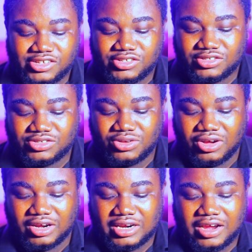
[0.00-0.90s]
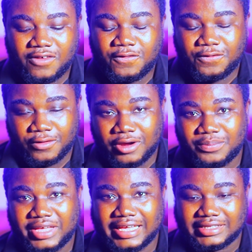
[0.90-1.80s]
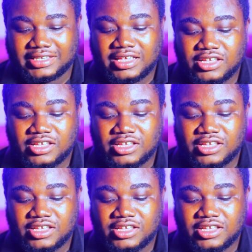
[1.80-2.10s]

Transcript: song from it.